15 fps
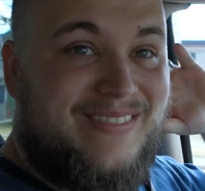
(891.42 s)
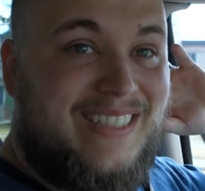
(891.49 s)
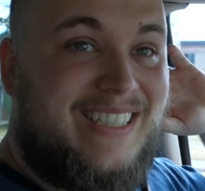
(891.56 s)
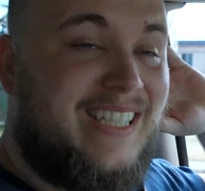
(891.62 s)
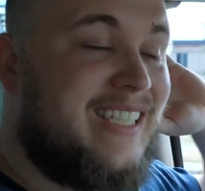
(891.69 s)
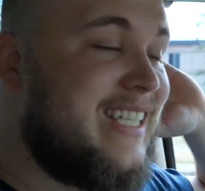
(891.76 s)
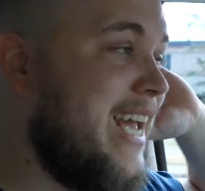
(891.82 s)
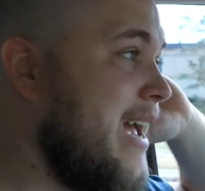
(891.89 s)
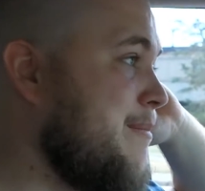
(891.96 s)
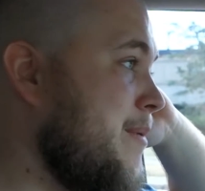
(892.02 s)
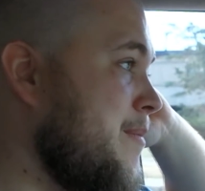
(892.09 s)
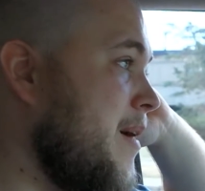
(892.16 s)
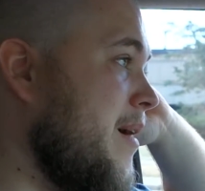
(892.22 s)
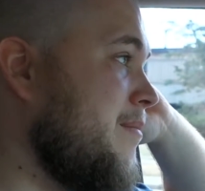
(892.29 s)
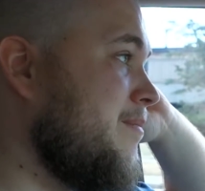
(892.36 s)
She's a happy
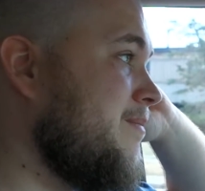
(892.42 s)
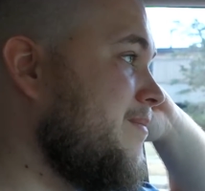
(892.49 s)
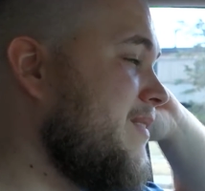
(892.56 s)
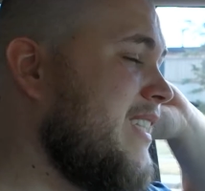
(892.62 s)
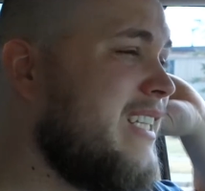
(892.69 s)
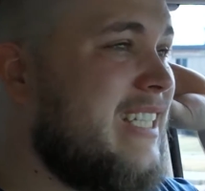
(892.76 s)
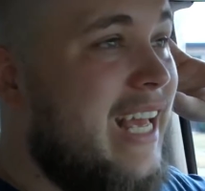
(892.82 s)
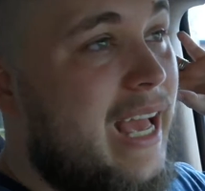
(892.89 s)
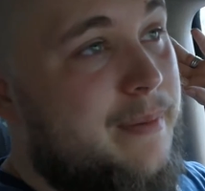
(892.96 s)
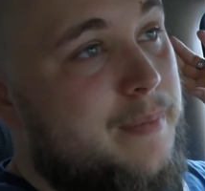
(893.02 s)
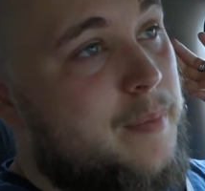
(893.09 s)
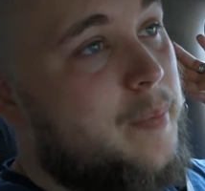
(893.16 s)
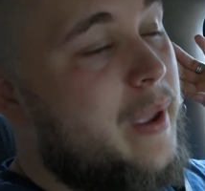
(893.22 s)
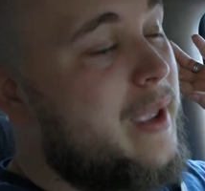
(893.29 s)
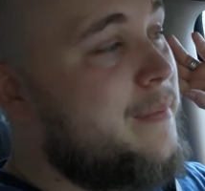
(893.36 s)
mom. She's a
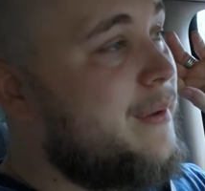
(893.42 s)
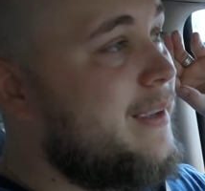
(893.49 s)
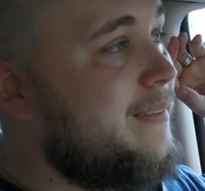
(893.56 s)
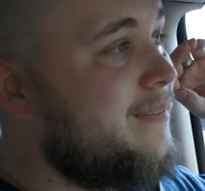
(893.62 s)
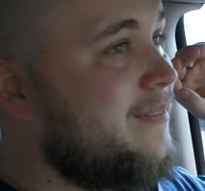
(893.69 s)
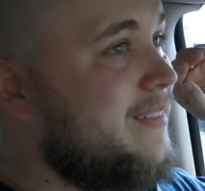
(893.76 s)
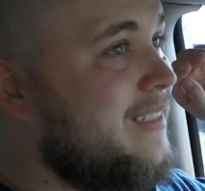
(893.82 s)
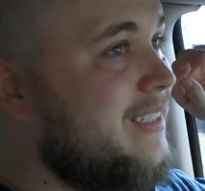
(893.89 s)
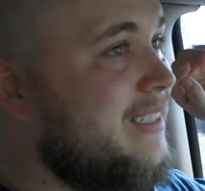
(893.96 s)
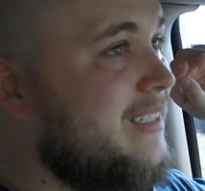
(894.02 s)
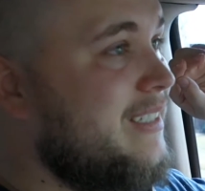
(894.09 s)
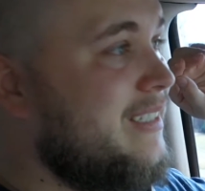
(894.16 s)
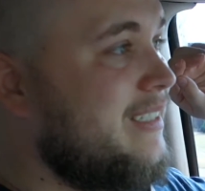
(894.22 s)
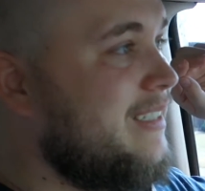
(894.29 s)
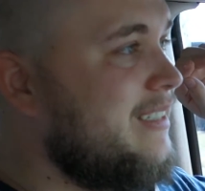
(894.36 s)
happy baby.
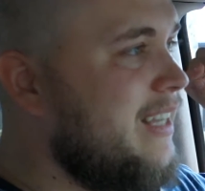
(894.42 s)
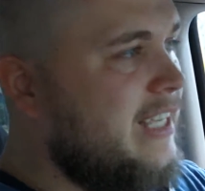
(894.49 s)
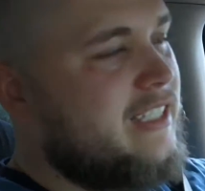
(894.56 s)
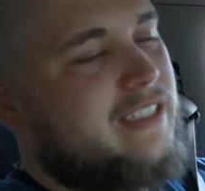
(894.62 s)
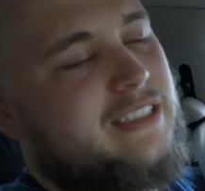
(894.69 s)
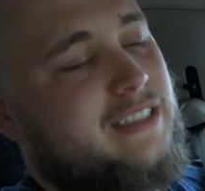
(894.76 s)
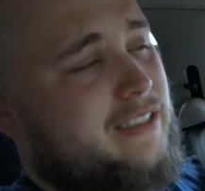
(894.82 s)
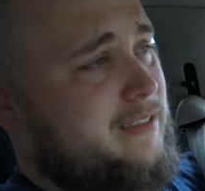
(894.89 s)
Things...